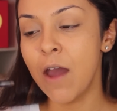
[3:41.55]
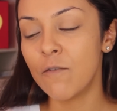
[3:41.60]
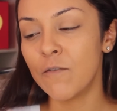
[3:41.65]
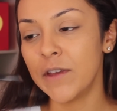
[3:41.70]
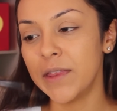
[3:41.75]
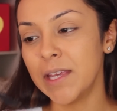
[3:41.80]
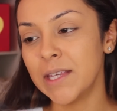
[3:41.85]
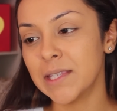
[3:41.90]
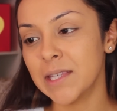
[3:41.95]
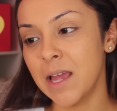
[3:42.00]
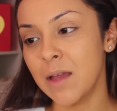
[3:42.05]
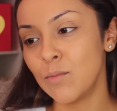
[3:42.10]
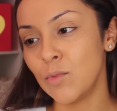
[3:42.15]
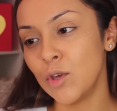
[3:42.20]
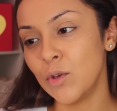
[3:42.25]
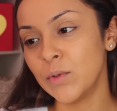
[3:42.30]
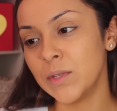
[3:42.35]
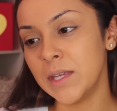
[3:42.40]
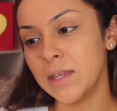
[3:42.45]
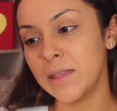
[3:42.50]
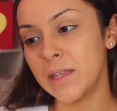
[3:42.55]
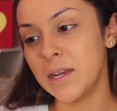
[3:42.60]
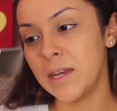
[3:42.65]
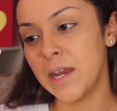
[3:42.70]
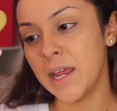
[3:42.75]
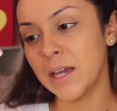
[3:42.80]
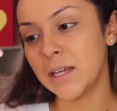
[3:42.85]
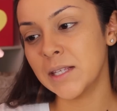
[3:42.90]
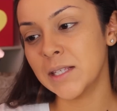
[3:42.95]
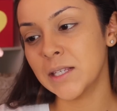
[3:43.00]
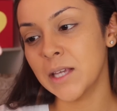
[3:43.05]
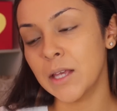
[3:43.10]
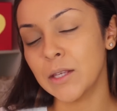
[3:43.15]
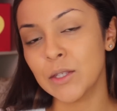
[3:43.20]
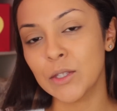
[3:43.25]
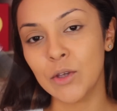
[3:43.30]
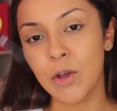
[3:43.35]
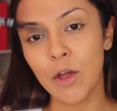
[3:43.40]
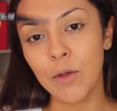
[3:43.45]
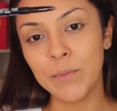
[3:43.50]
For this, I'm using the NYX
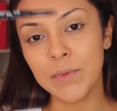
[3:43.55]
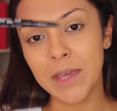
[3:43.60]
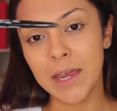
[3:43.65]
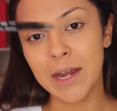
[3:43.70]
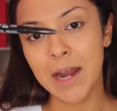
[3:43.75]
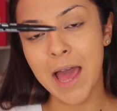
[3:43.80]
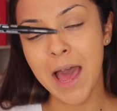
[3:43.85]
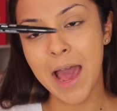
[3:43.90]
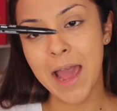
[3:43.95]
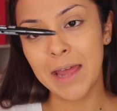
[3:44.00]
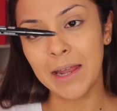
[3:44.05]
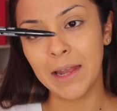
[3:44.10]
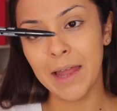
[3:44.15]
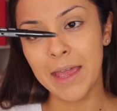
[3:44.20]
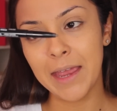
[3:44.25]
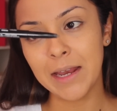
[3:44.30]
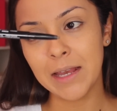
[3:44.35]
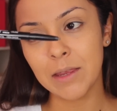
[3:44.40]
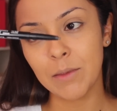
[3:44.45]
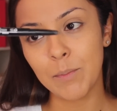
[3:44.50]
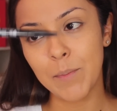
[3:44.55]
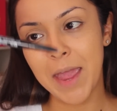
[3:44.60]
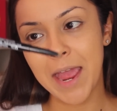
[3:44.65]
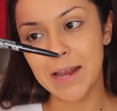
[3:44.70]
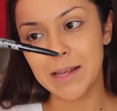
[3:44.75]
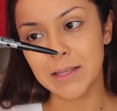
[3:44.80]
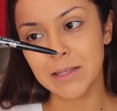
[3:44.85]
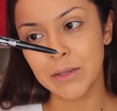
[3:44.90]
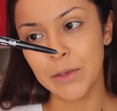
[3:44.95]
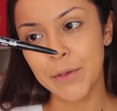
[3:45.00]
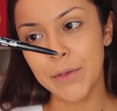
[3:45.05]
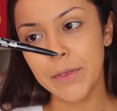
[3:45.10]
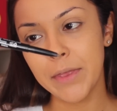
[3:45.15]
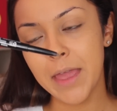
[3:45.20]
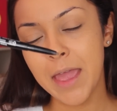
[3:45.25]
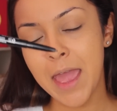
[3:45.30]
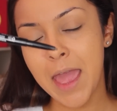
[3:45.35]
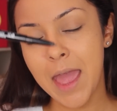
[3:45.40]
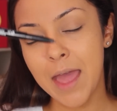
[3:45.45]
Sculpt and Highlight Pencil.